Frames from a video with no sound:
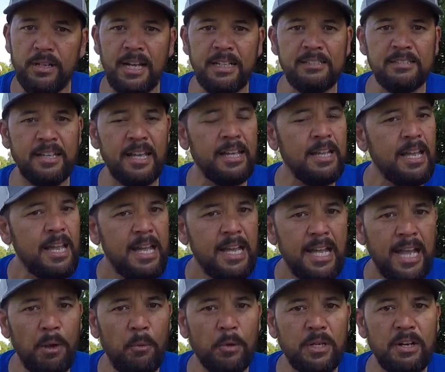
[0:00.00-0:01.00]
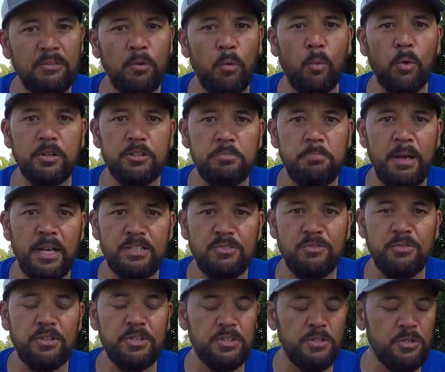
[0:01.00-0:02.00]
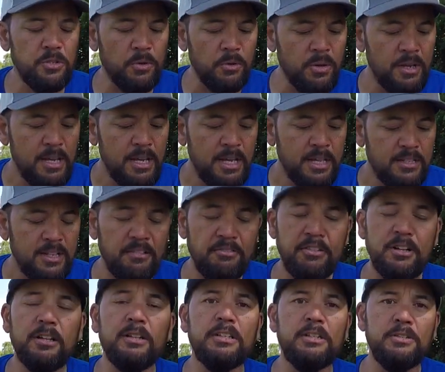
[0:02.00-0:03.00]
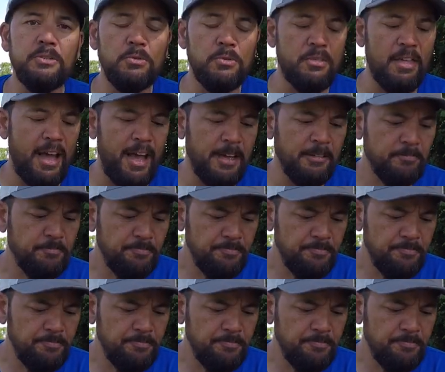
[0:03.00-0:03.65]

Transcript: I say, hey, whatever works best for you, definitely do that.